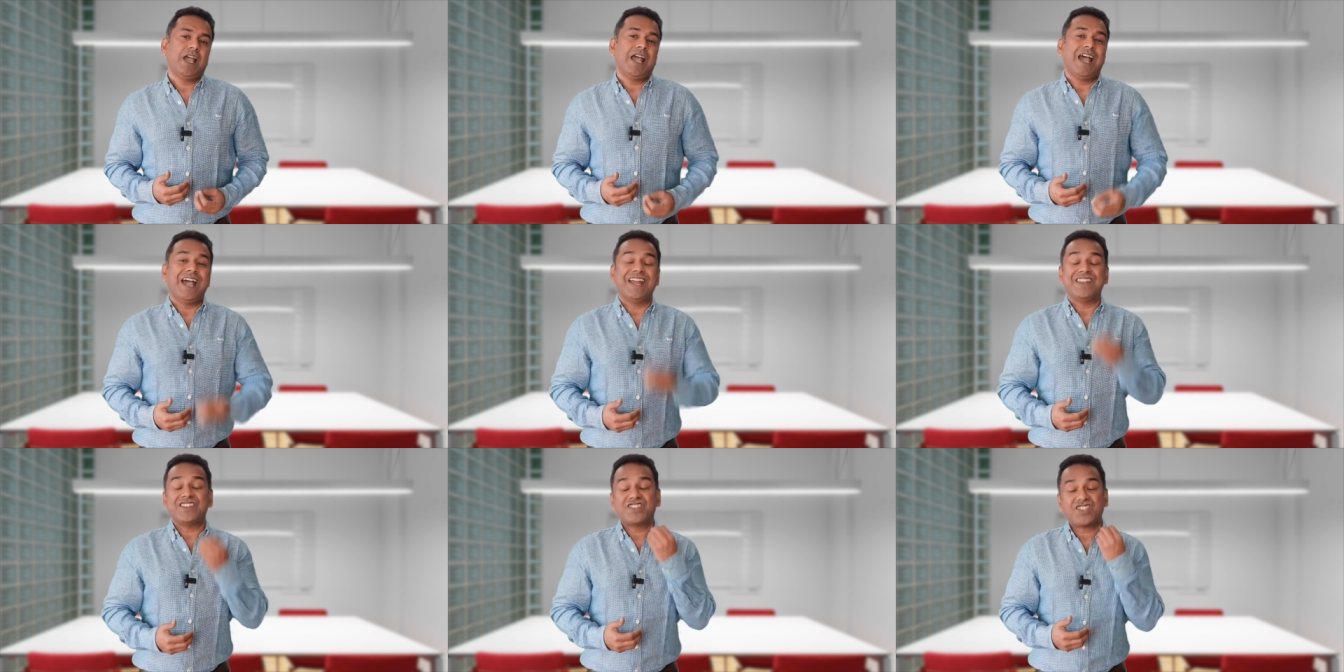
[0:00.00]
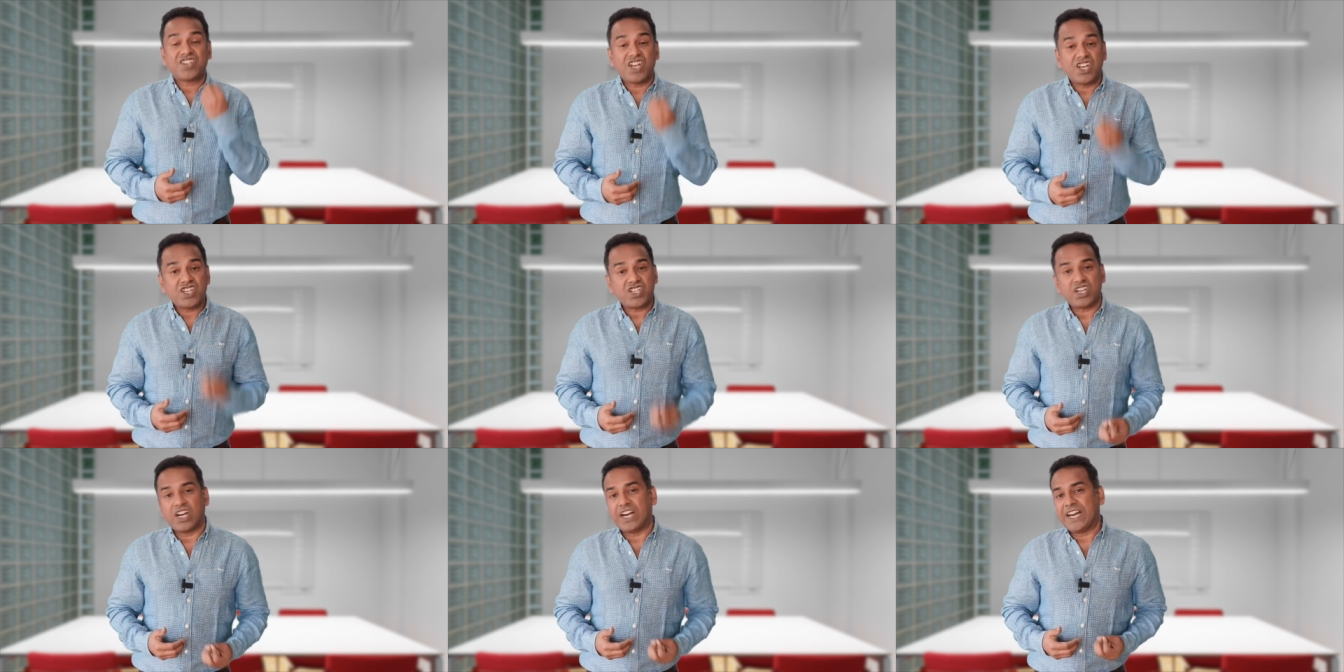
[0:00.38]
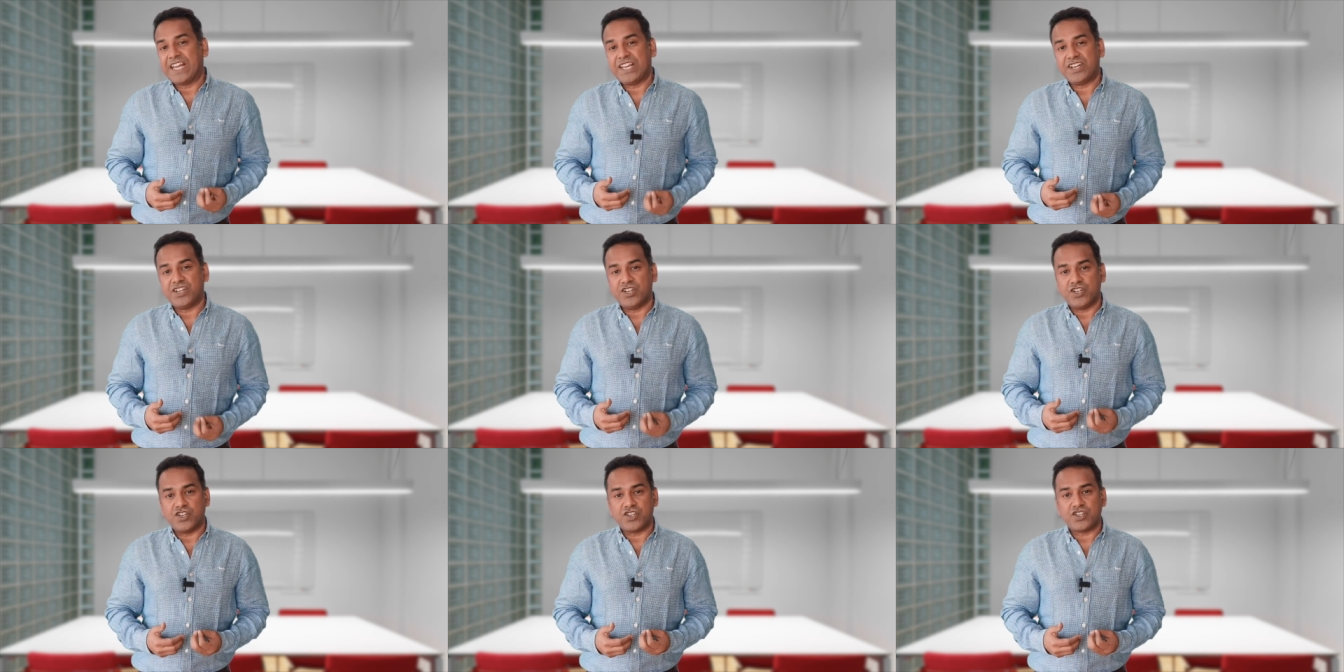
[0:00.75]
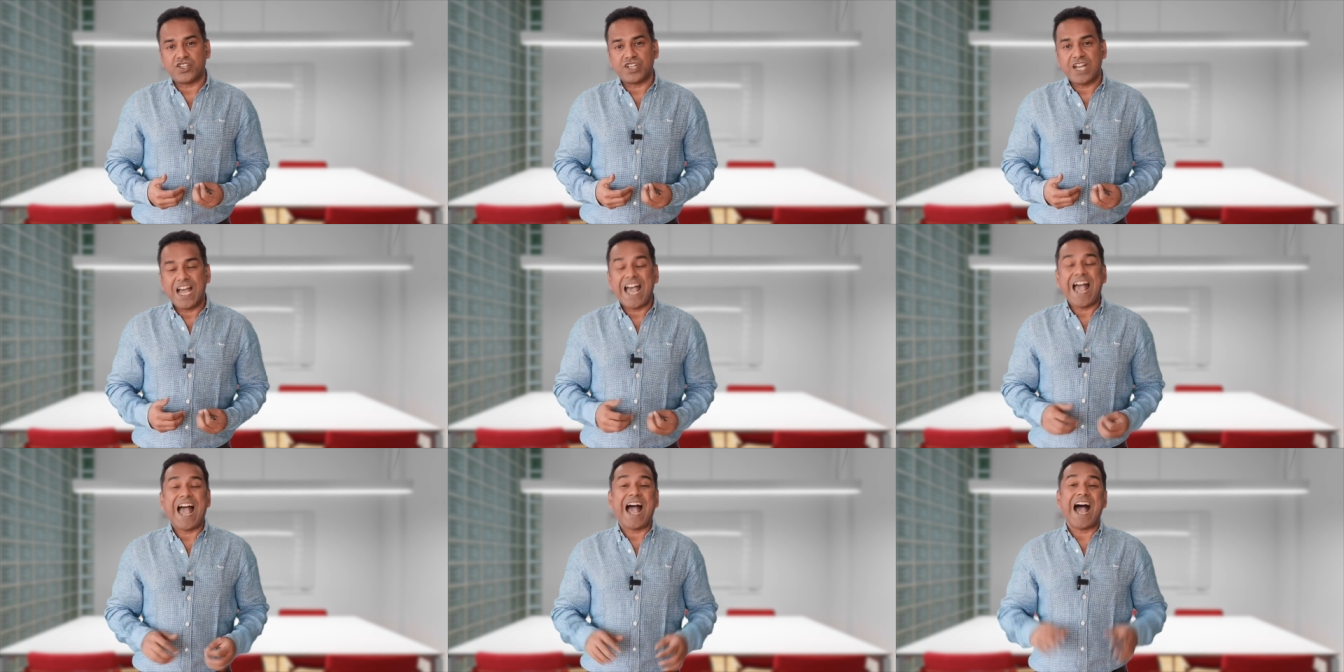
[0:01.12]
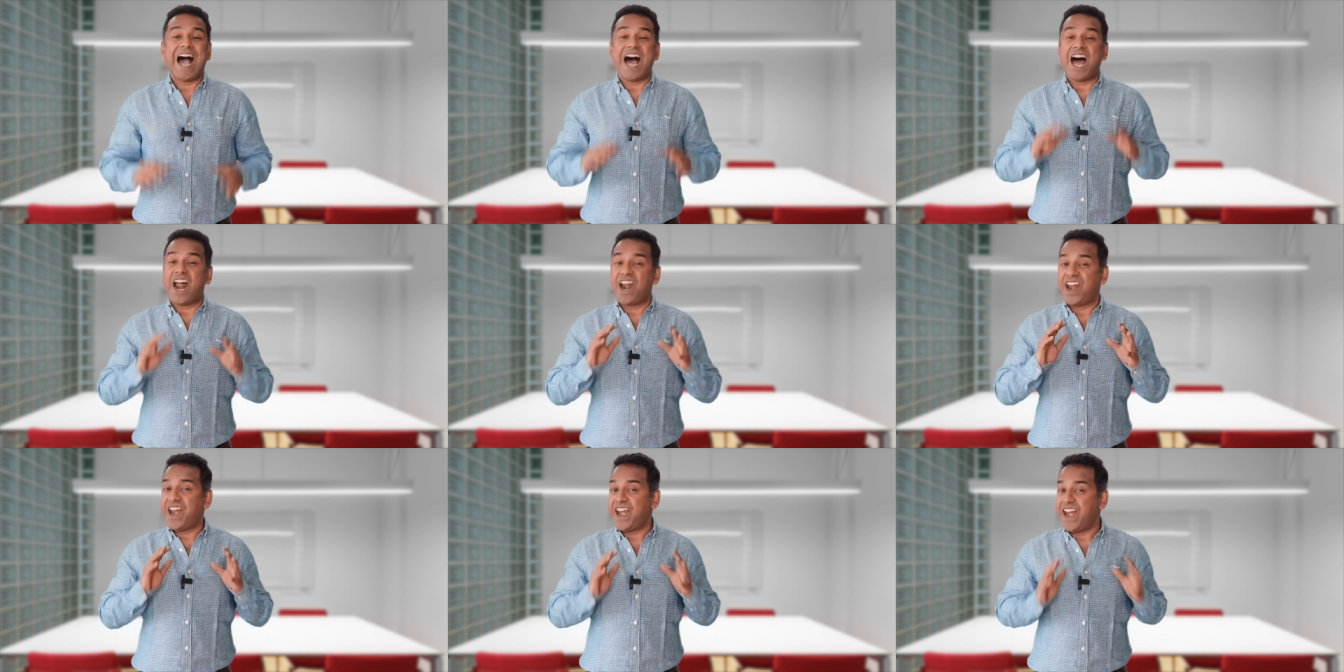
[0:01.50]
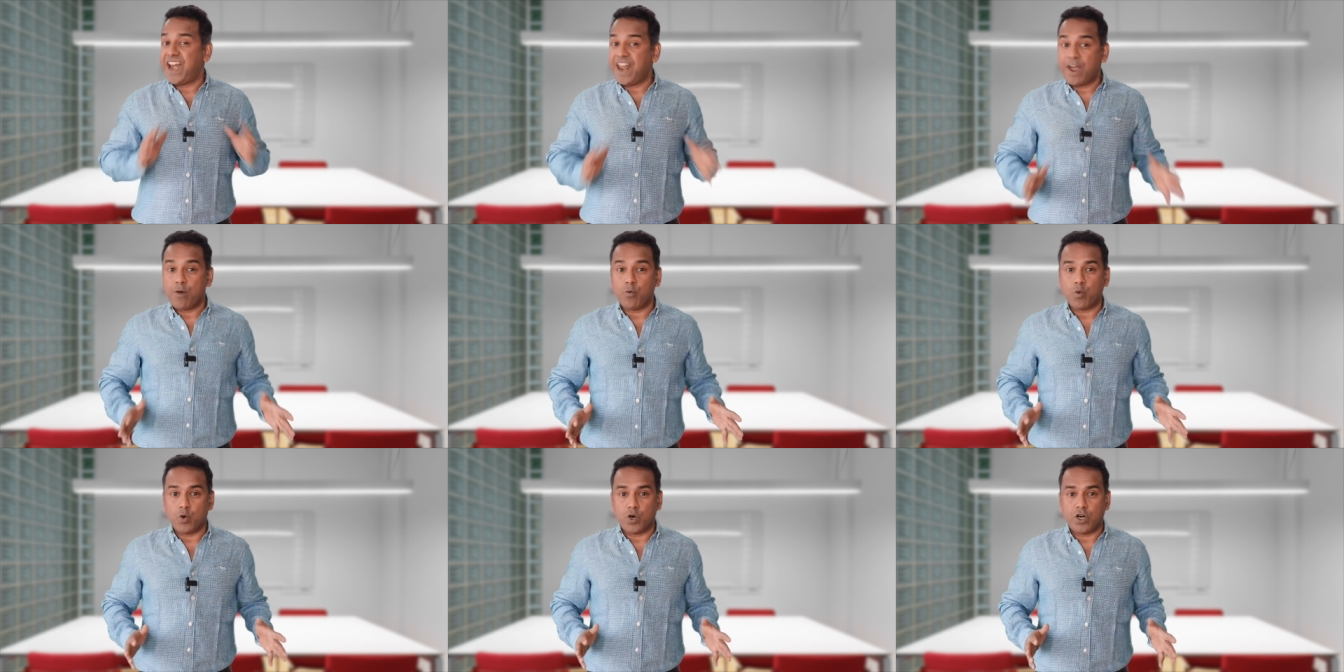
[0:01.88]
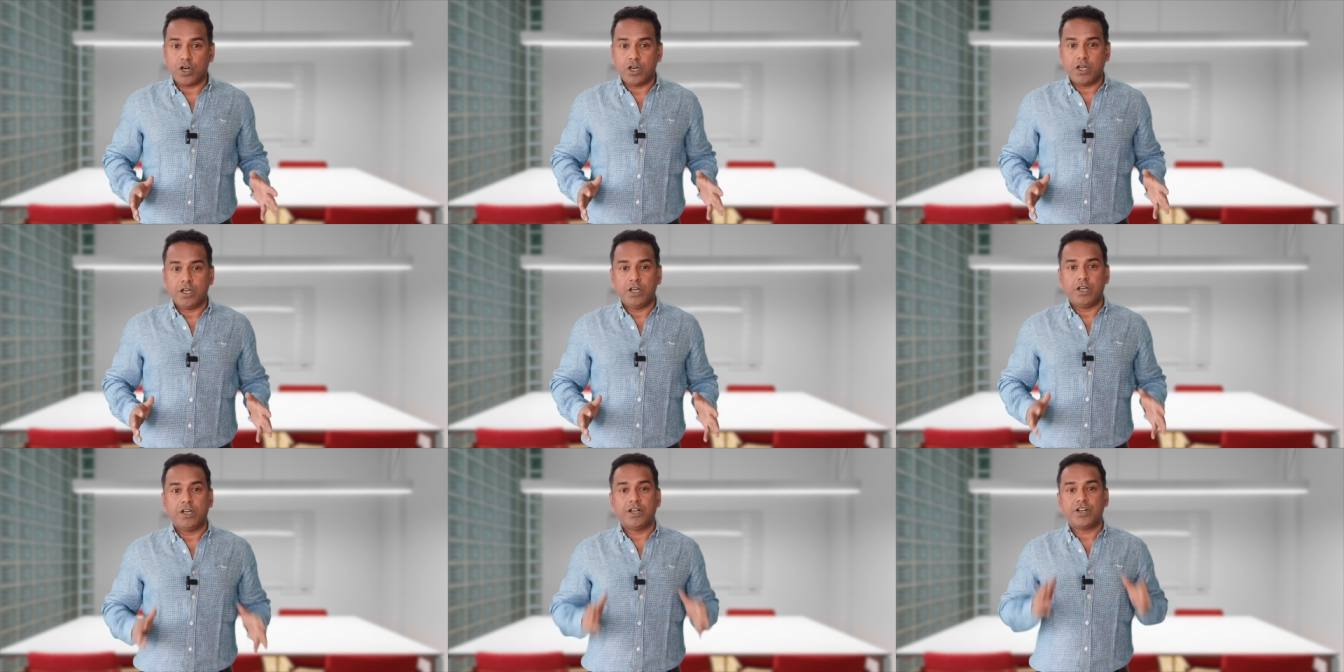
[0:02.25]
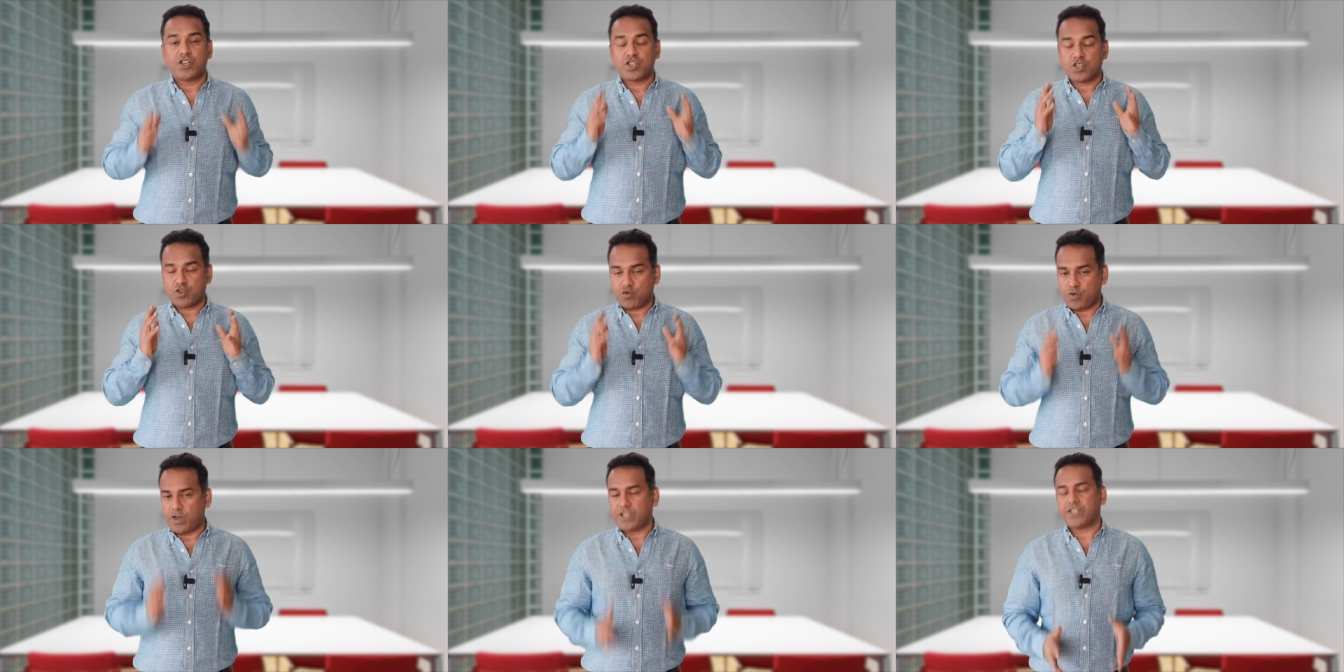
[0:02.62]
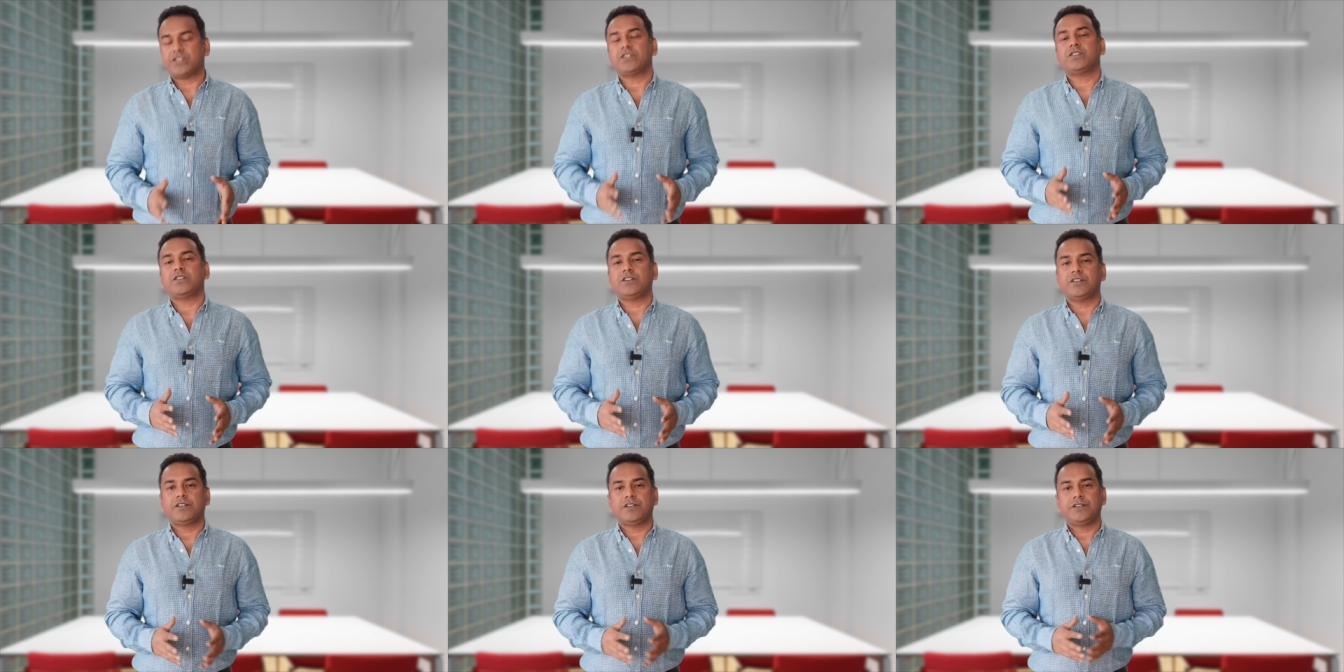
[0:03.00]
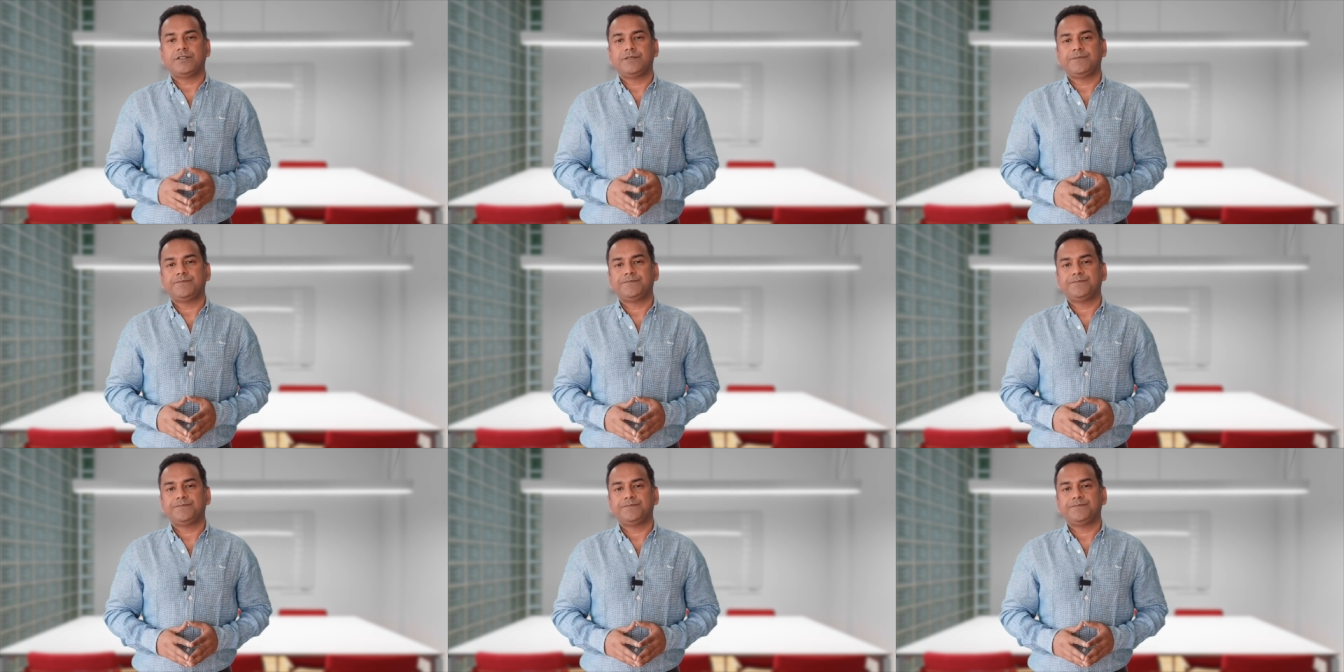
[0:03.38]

and such leaders are never trusted.